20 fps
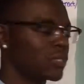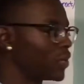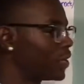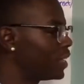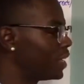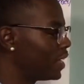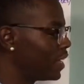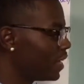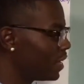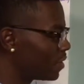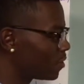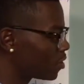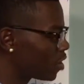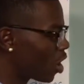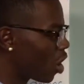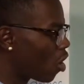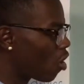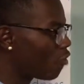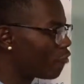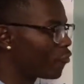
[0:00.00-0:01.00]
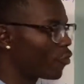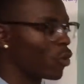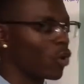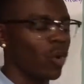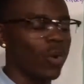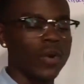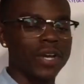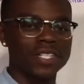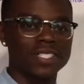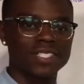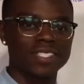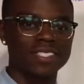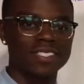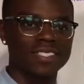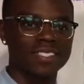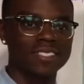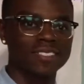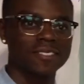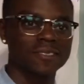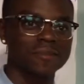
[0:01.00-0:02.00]
to get all 4
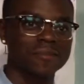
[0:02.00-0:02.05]
questions.